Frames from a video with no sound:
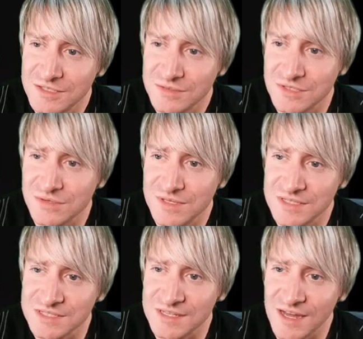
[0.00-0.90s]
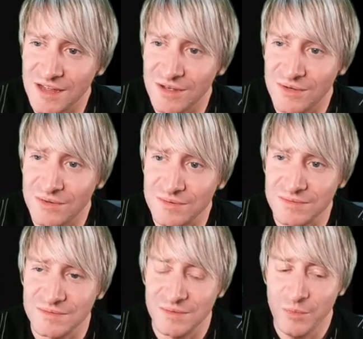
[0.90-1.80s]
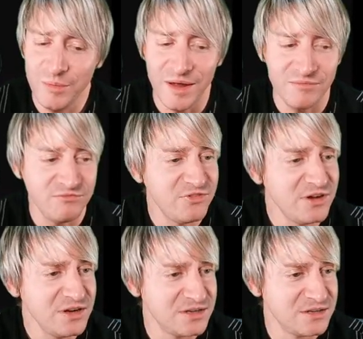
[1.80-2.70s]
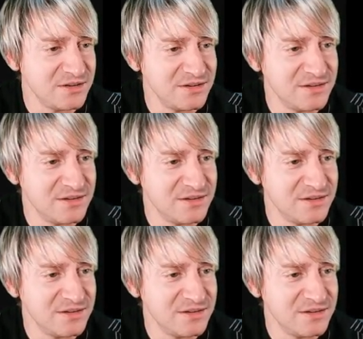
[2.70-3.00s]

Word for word: don't do this now. We were having fun.